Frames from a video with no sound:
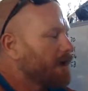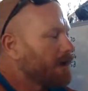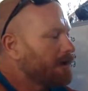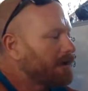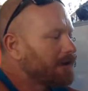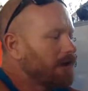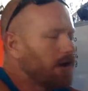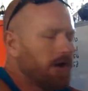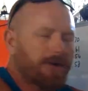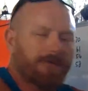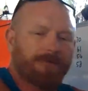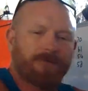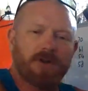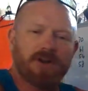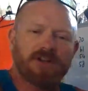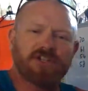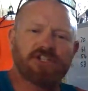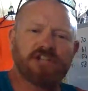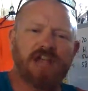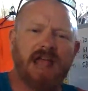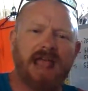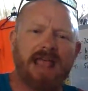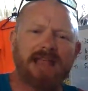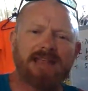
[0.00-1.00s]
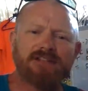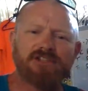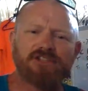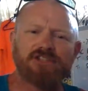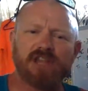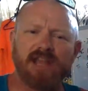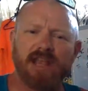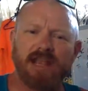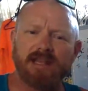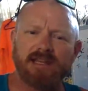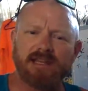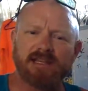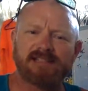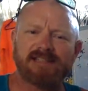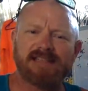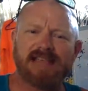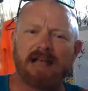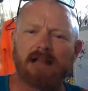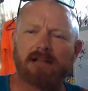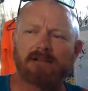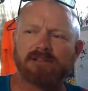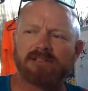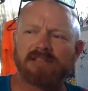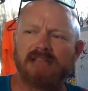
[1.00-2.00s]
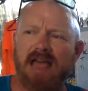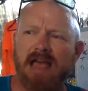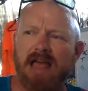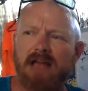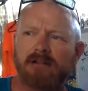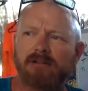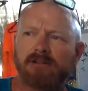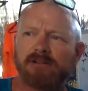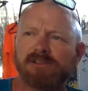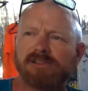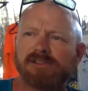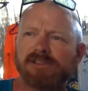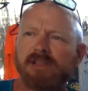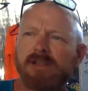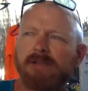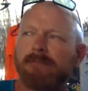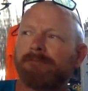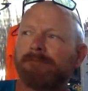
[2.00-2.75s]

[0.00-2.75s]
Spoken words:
Look for a change in your telltales.